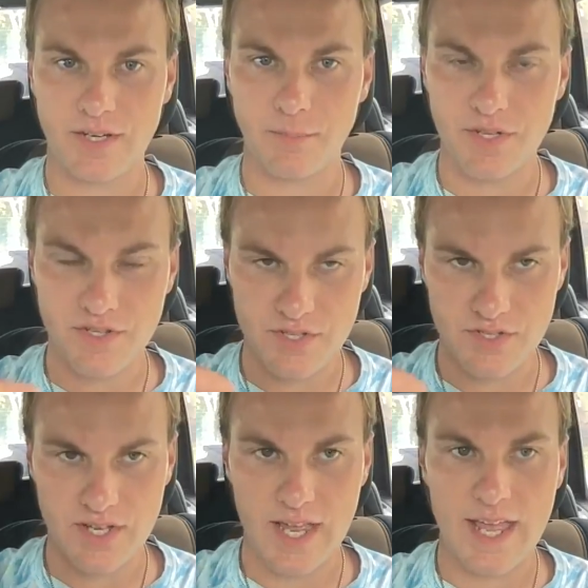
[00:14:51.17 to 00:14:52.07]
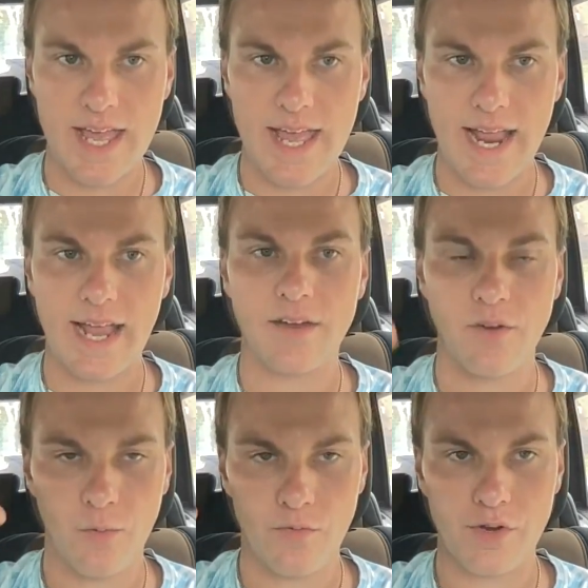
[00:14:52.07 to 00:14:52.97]
He puts his hand
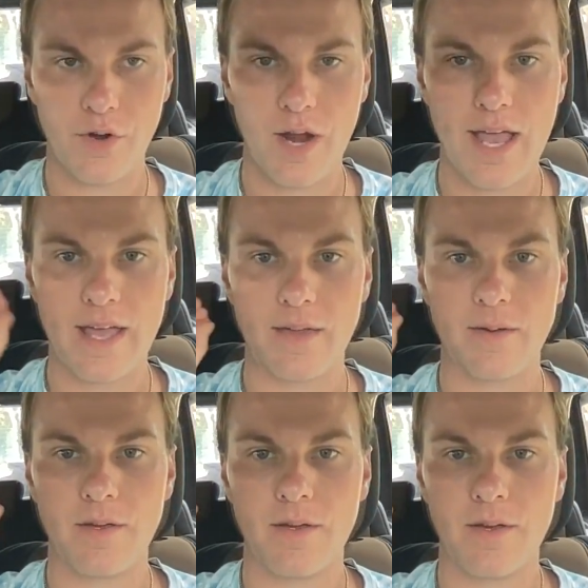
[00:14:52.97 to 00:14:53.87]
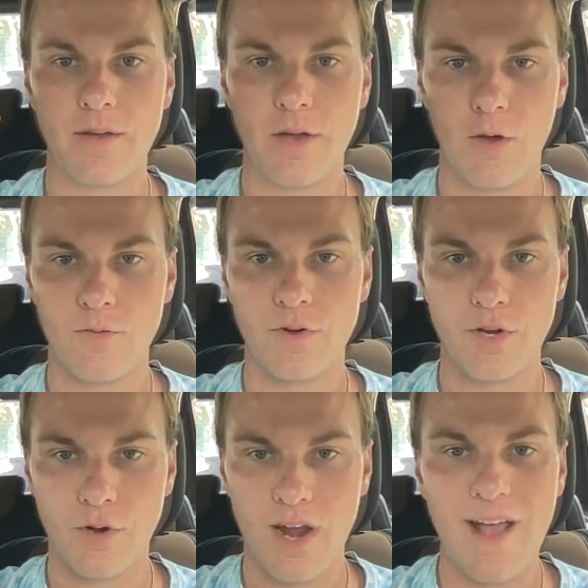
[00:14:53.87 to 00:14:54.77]
over your head, over
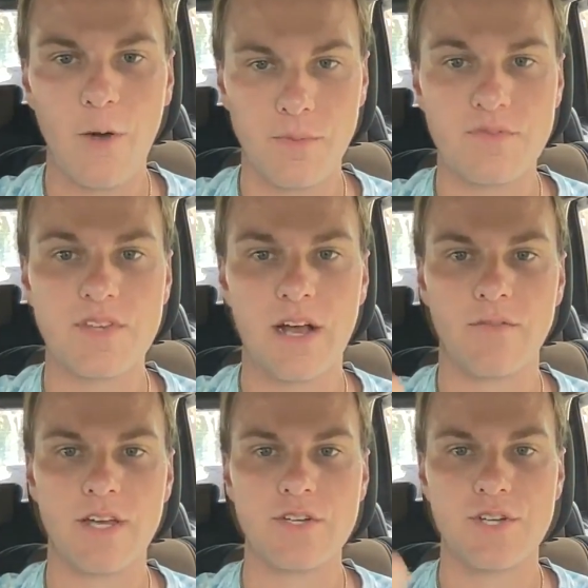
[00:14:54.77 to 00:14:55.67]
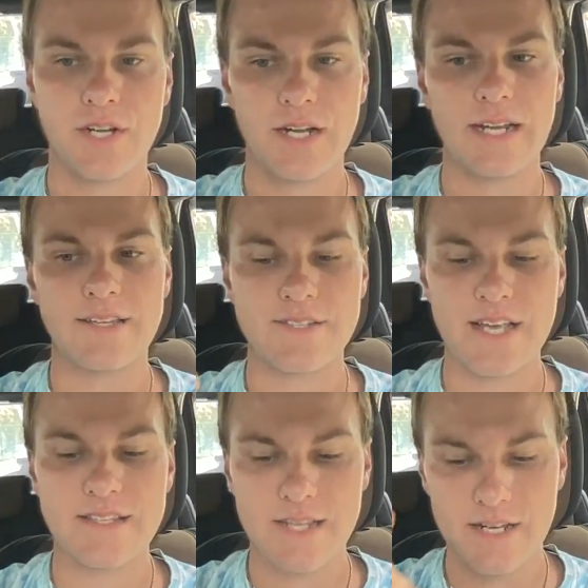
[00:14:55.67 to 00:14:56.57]
your helm of salvation, and he
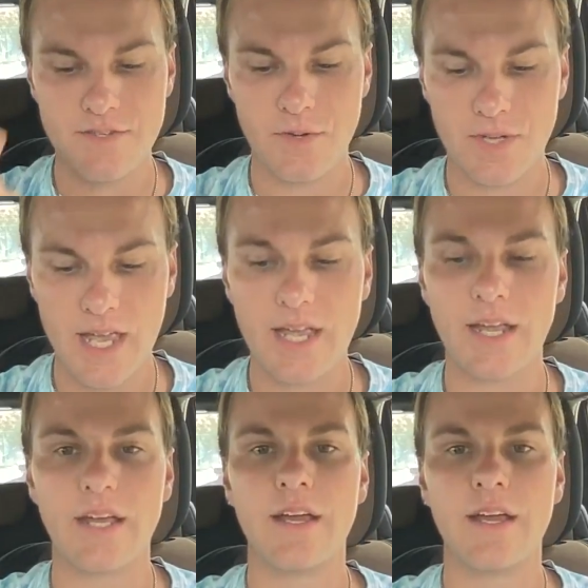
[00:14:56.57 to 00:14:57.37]
says that it's okay,